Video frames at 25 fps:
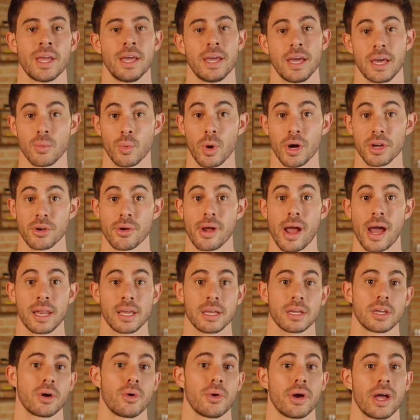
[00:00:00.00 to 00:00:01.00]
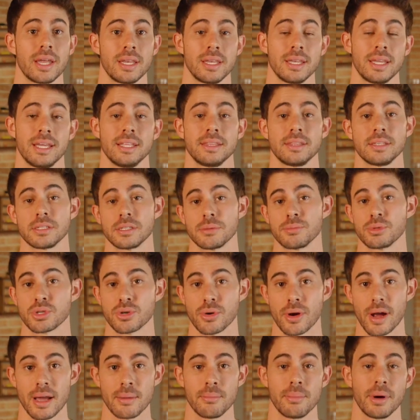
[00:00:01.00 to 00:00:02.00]
And while you're at it, go ahead and hit the
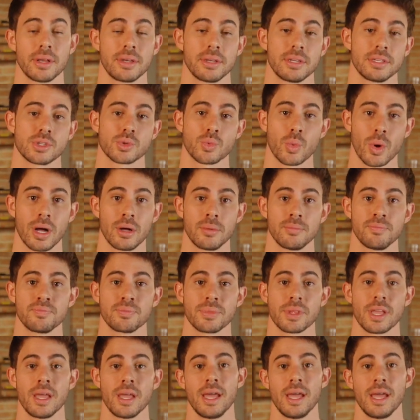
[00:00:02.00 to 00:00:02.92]
subscribe button as well.